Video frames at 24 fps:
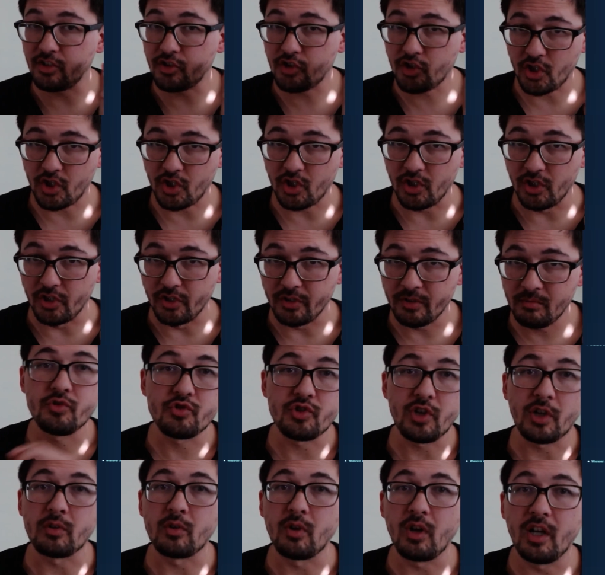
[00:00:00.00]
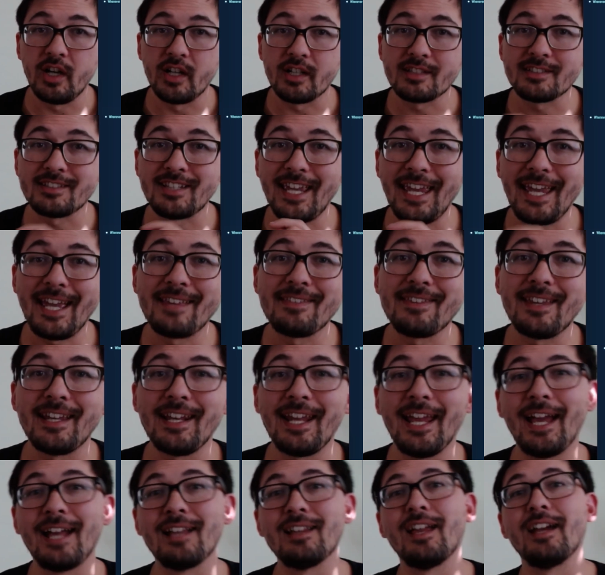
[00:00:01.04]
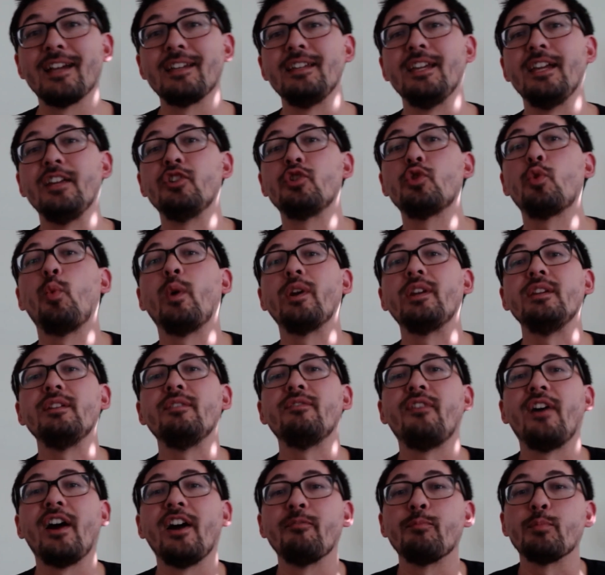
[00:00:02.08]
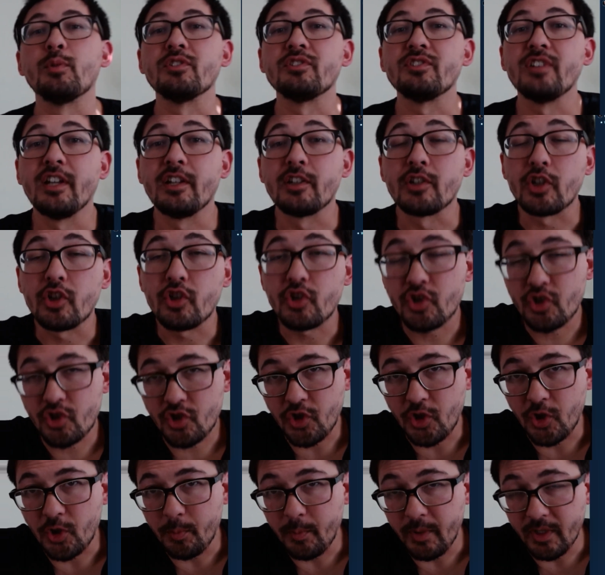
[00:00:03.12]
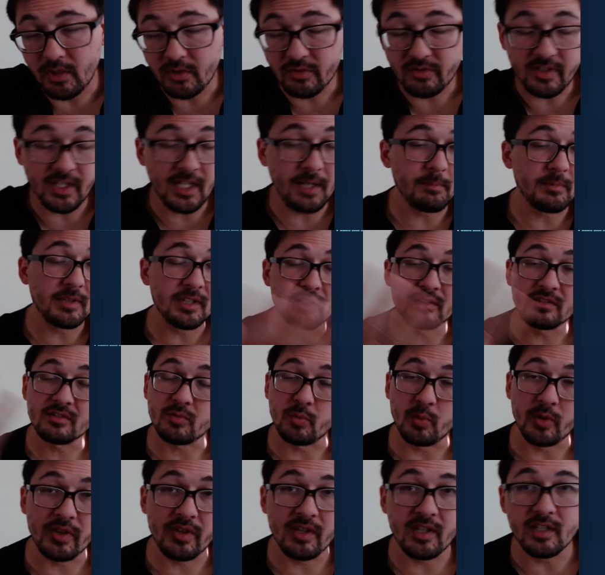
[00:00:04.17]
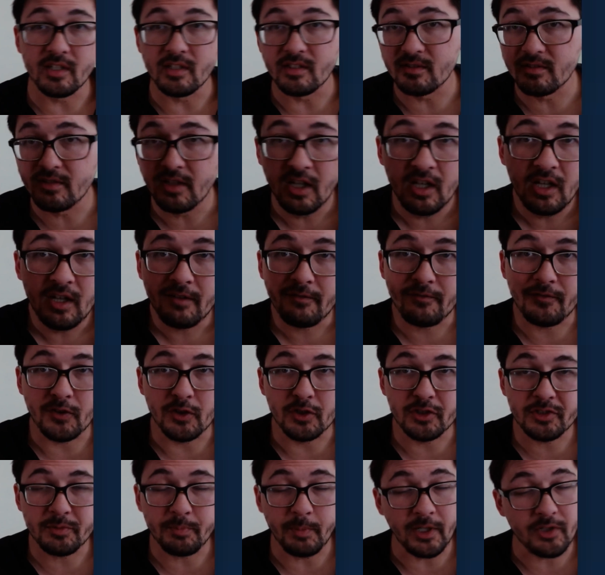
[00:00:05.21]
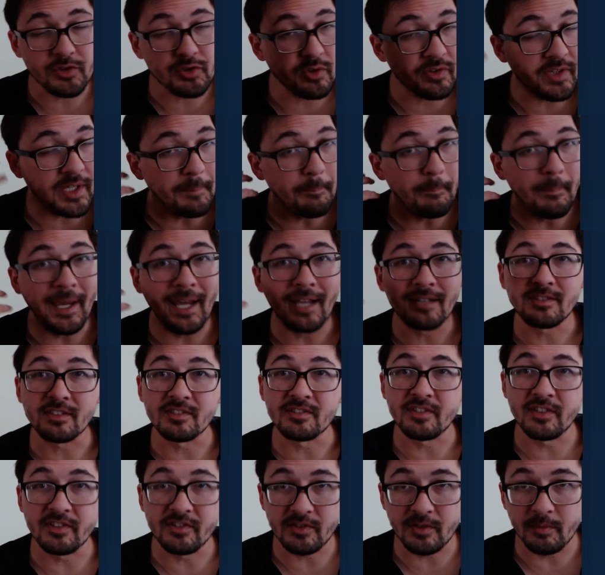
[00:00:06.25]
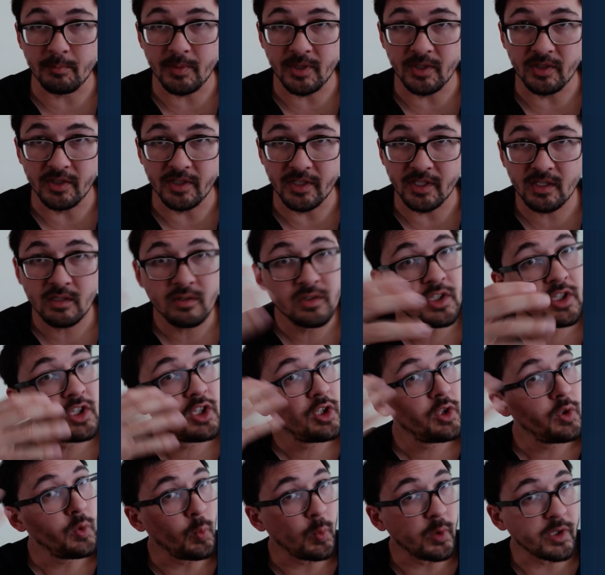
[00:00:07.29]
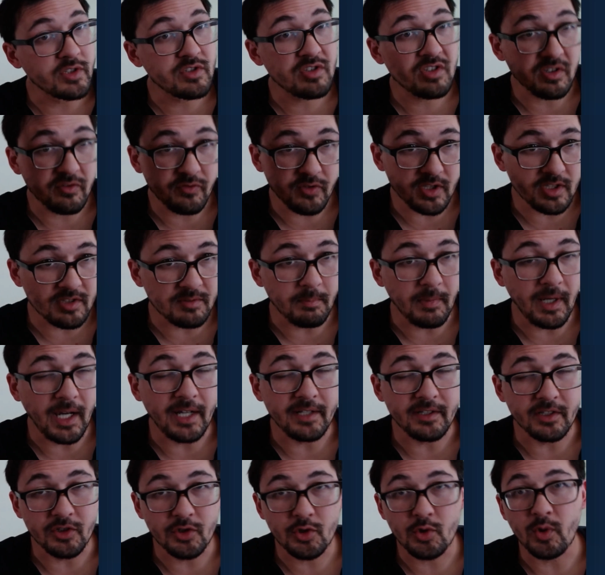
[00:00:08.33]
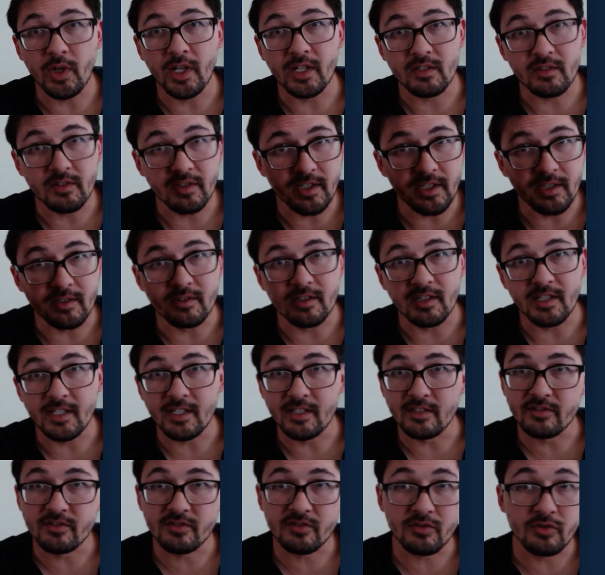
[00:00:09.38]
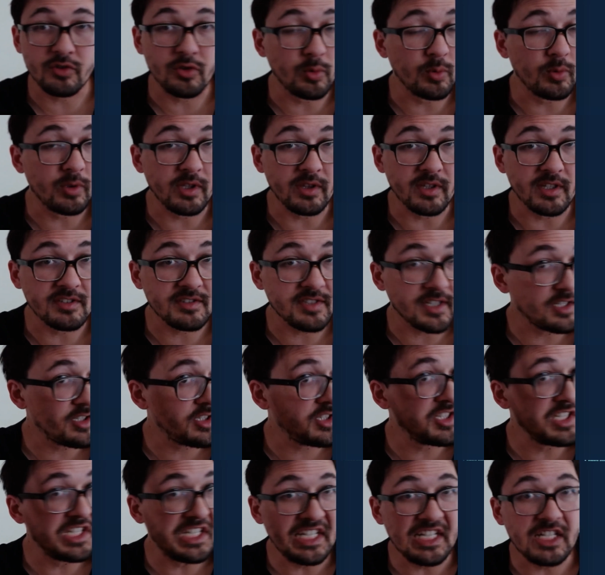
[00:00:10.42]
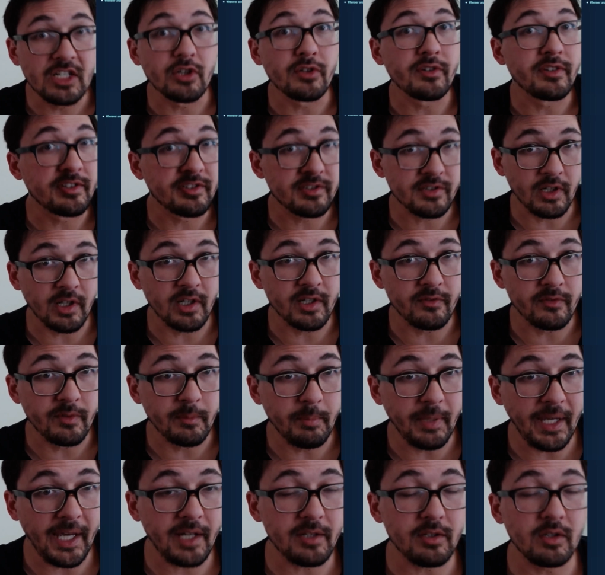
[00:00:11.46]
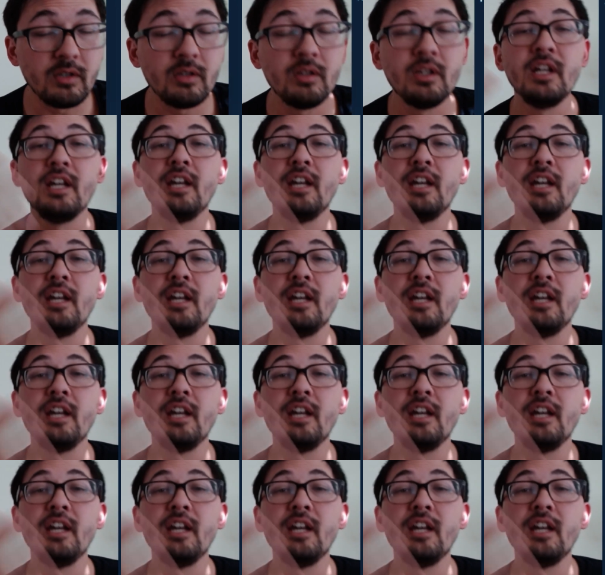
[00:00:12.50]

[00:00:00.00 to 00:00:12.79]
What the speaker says: turn, General Hux and that ally gain 25% turn meter. So that means with his first special, that mass assist ability, which if he's modded correctly and is doing this near the start of a battle,